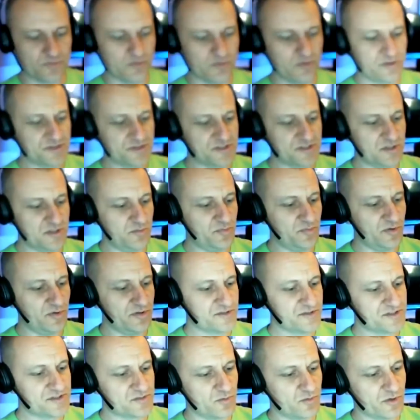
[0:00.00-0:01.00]
real simple,
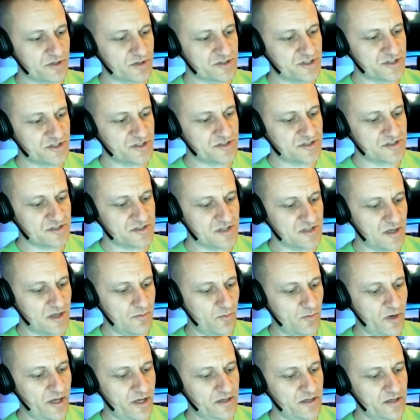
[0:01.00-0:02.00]
works just the same
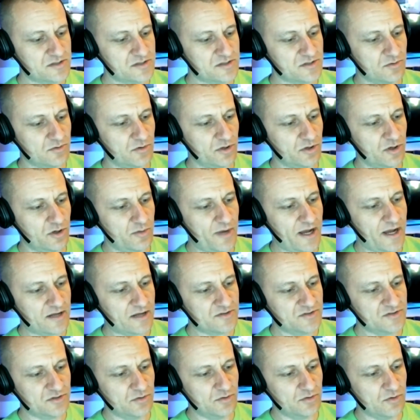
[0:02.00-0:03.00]
way. So we'll go back
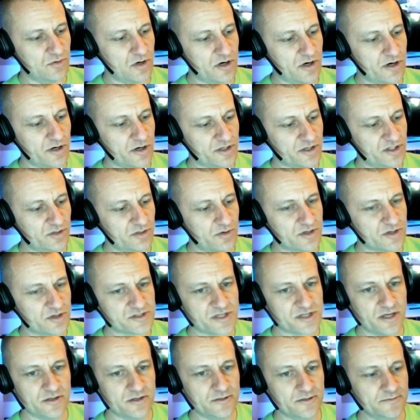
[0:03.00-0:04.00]
to our QR
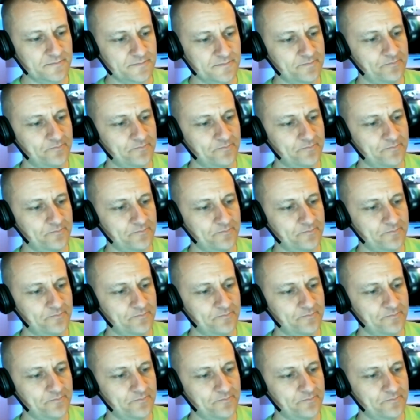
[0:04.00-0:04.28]
scanner